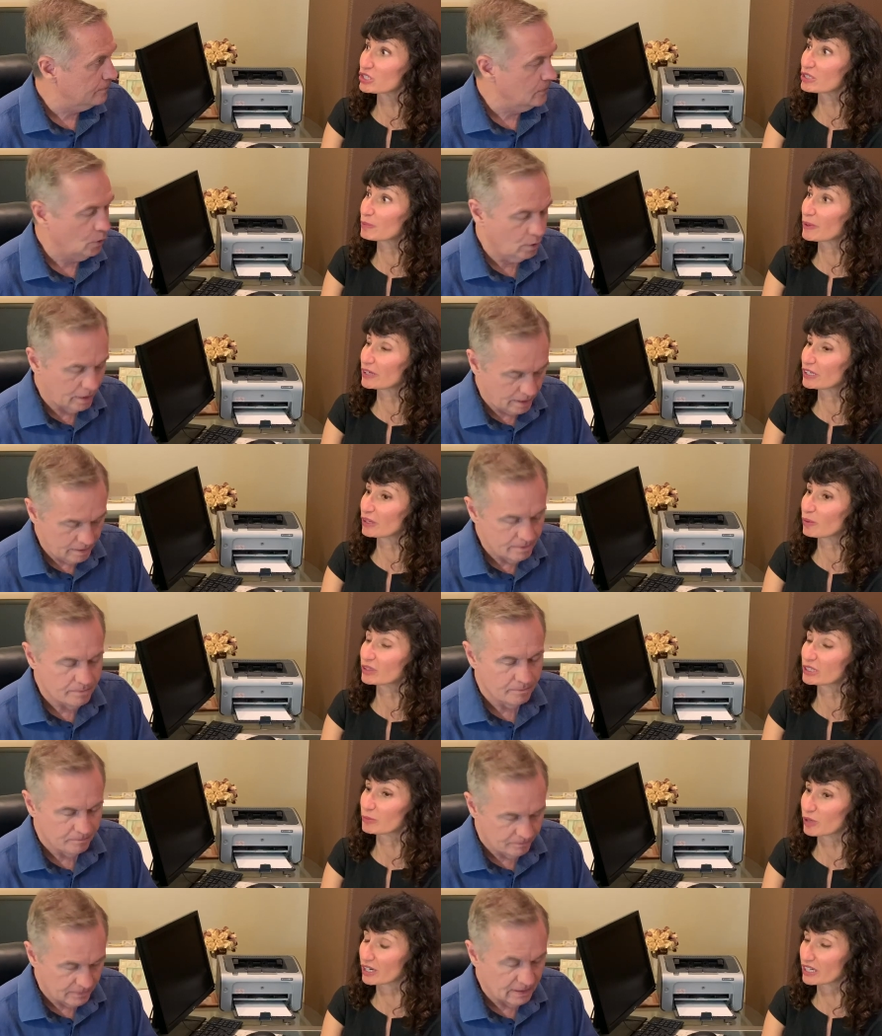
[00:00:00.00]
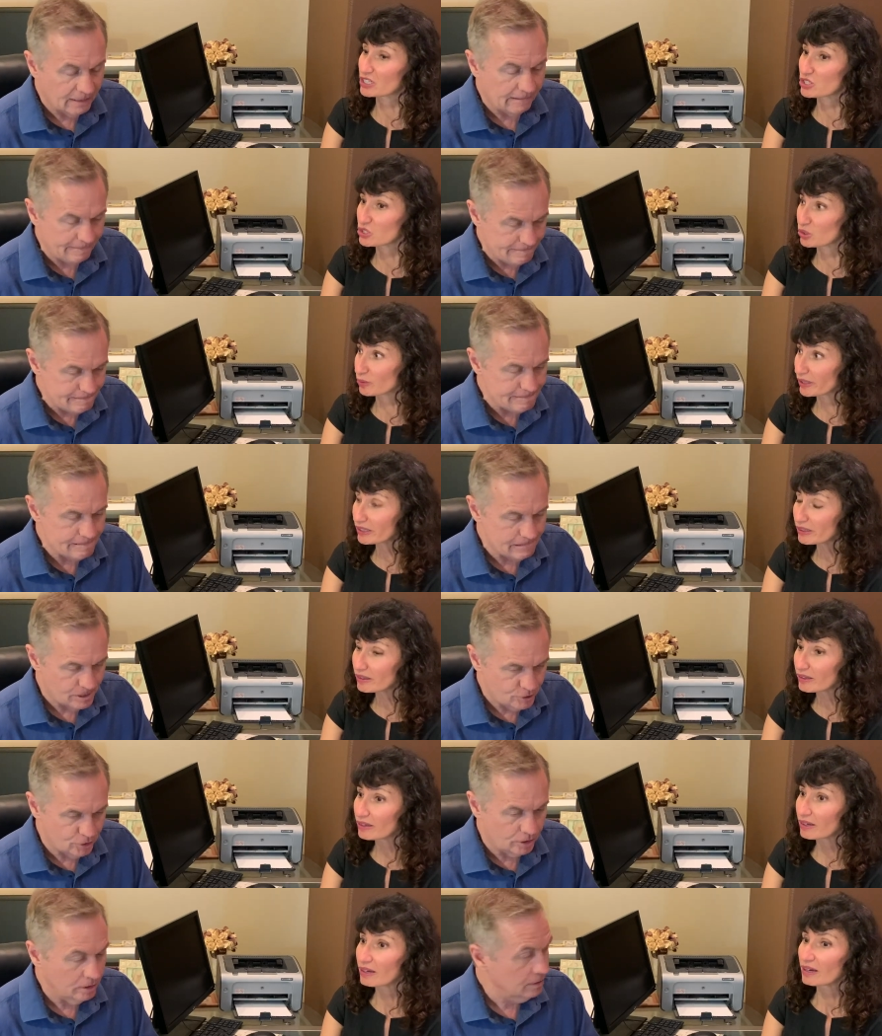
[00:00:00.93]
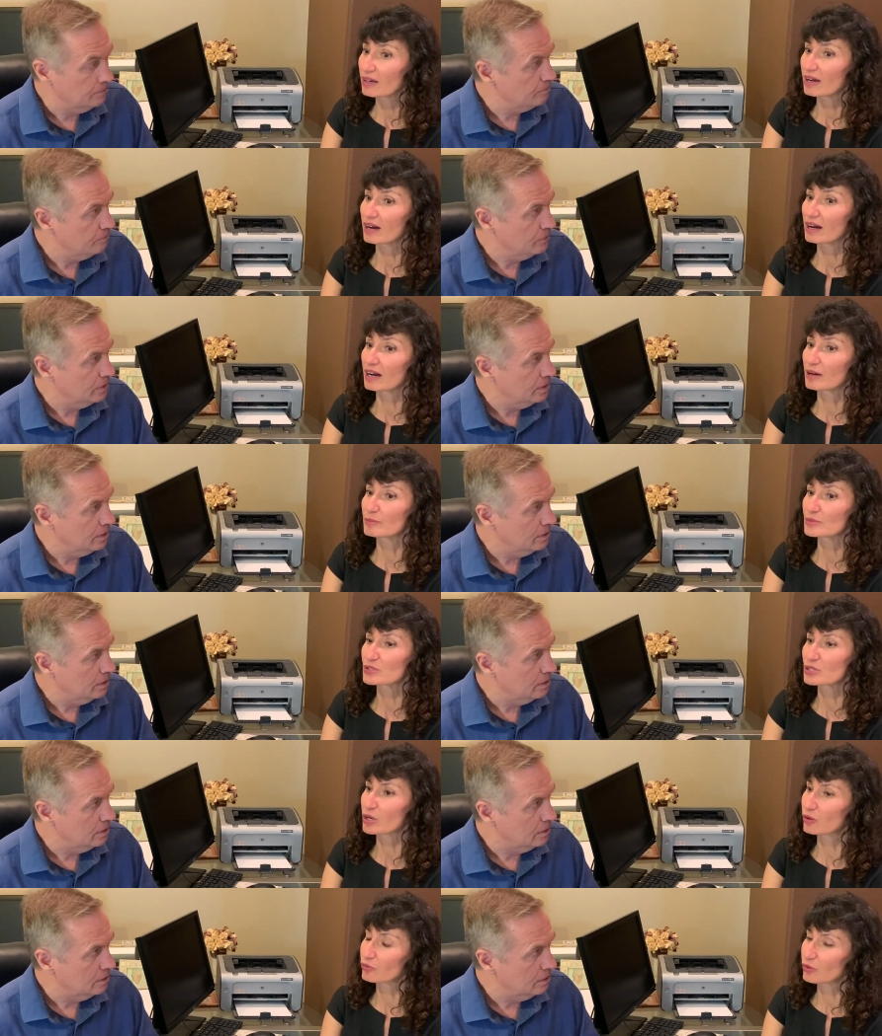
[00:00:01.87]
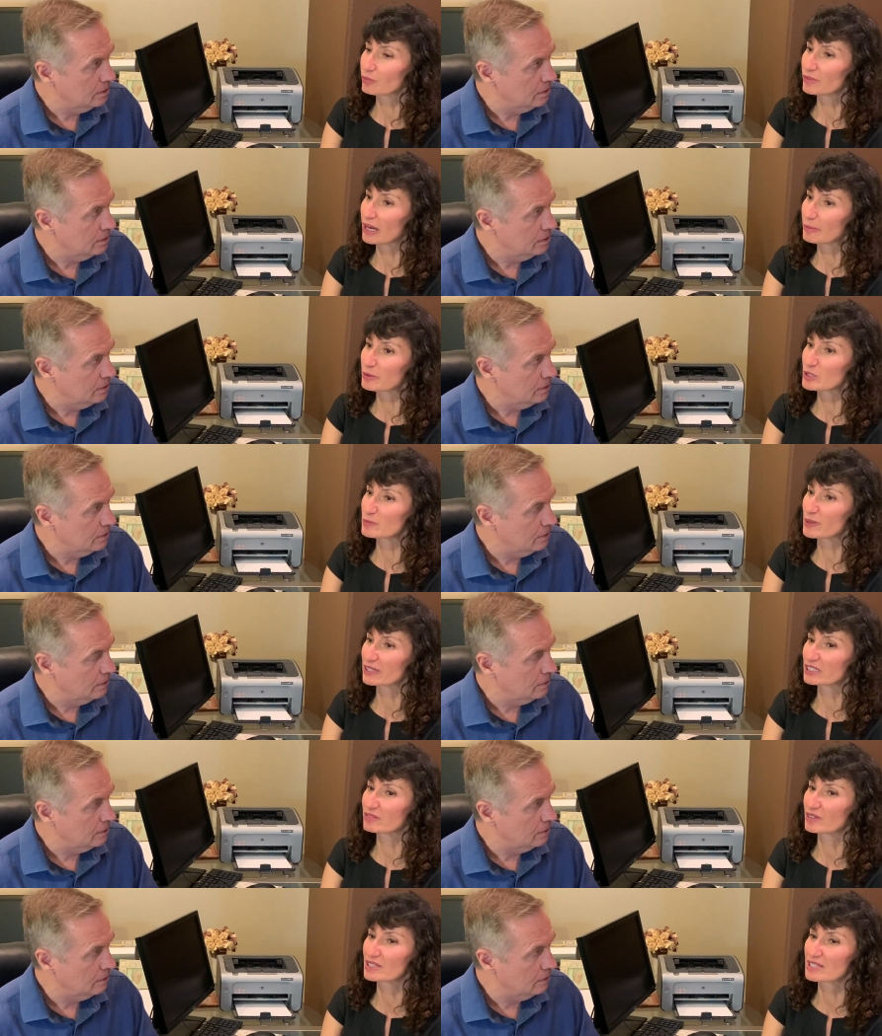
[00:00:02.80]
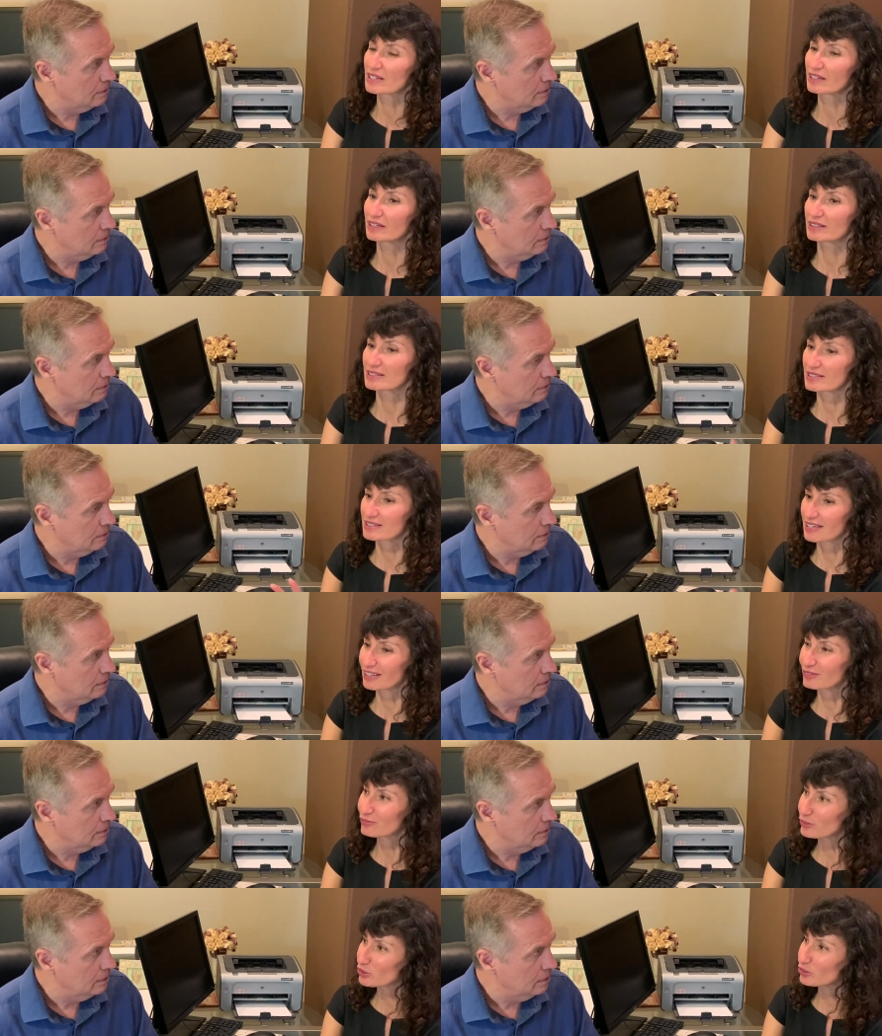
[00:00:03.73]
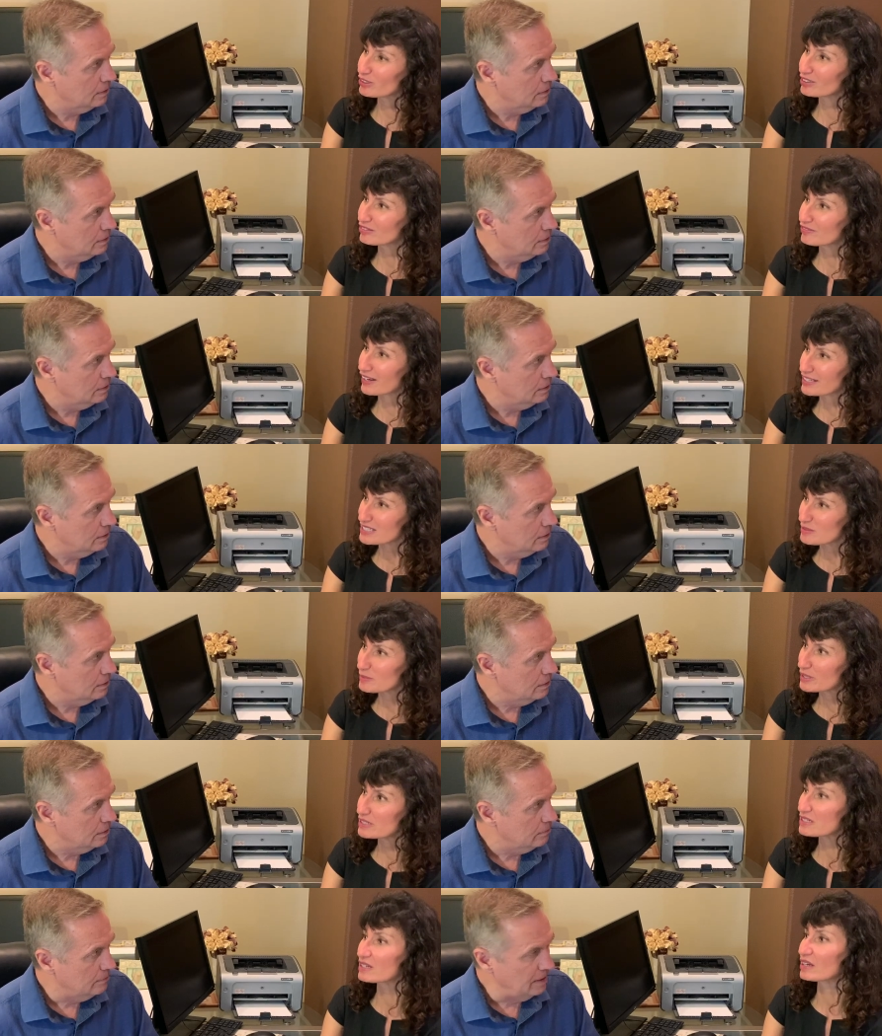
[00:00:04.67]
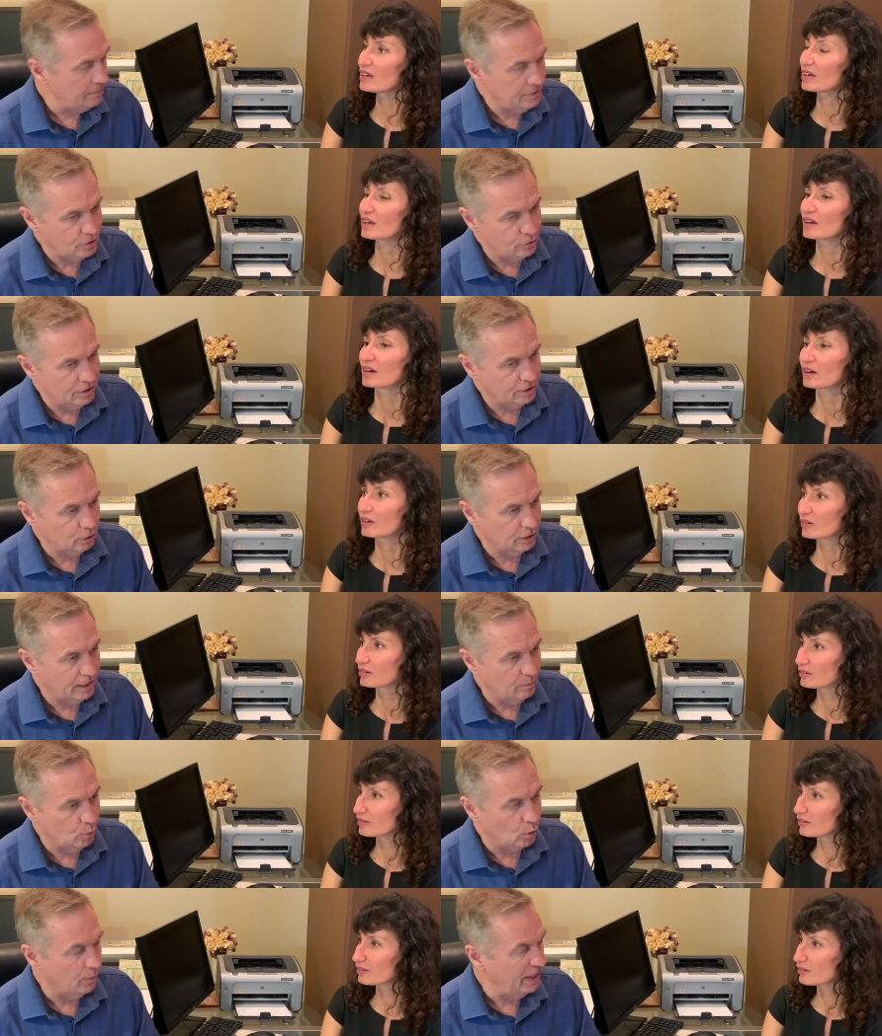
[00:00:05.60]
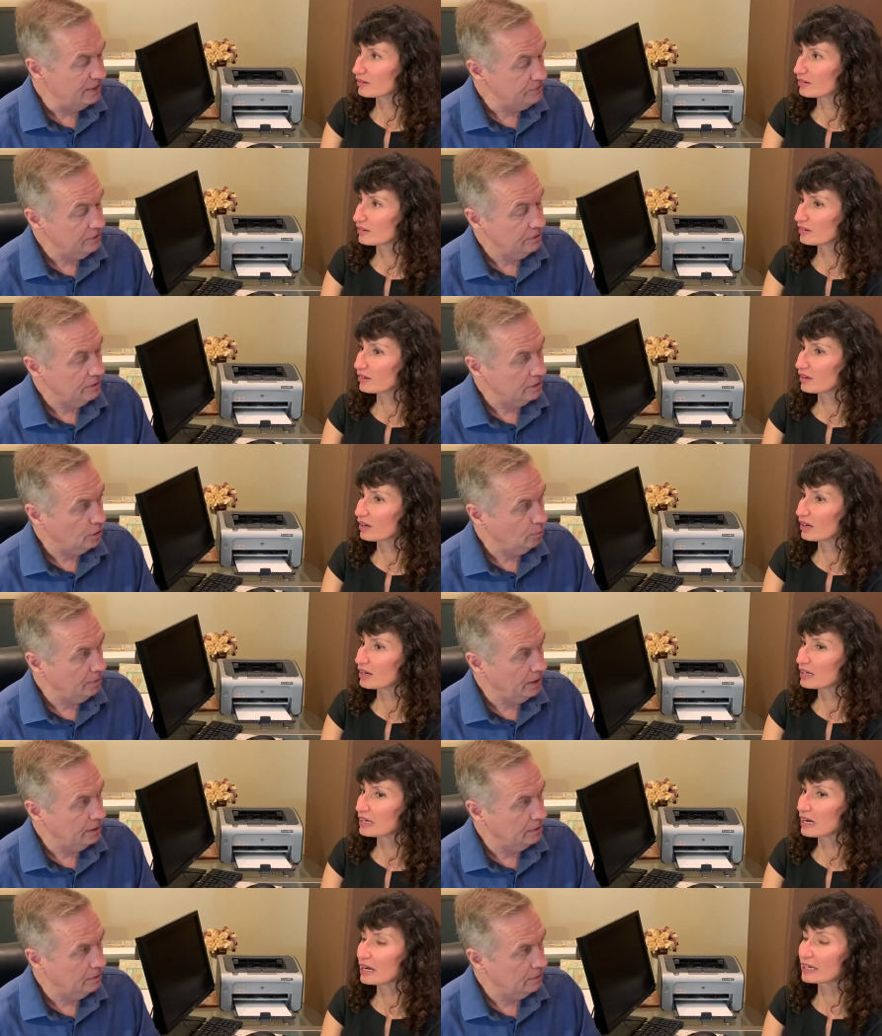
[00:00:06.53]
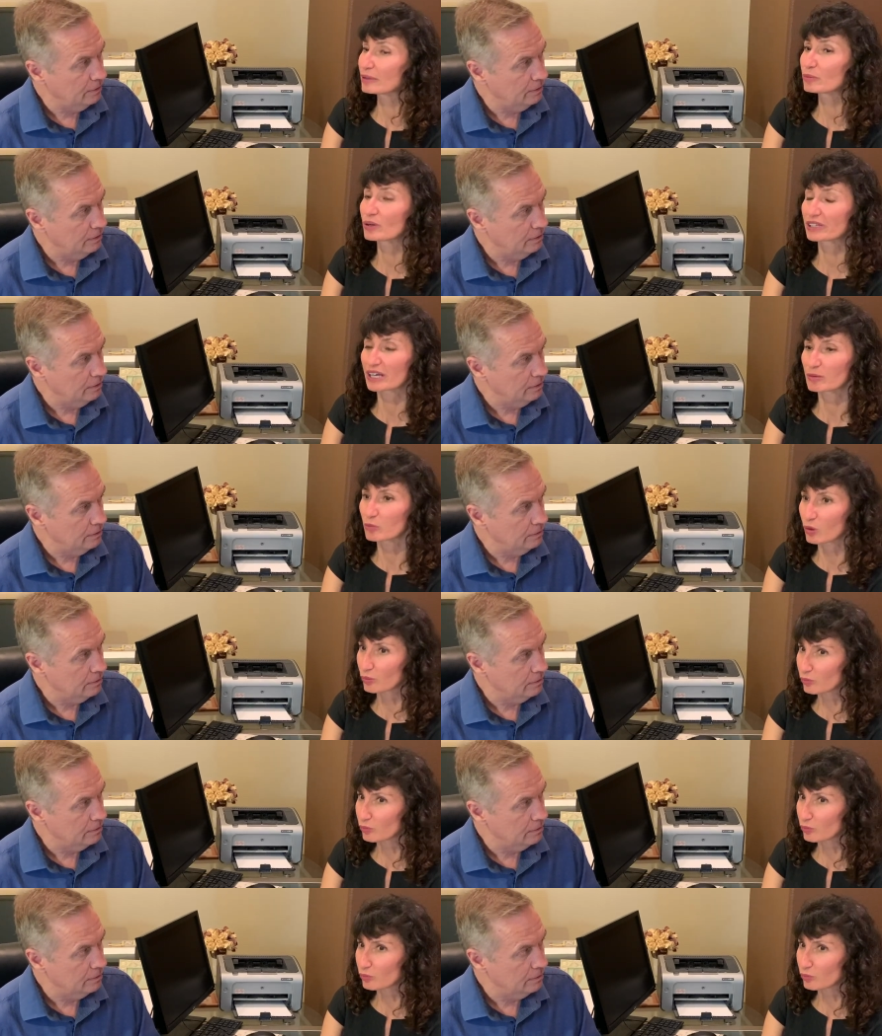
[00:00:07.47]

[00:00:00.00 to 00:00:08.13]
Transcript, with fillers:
Speaker 1: depending on what the market's doing. Sure.
Speaker 2: So from that perspective, it's a safer investment.
Speaker 1: Maybe you think it'll get more rent
Speaker 2: a little bit? It will get more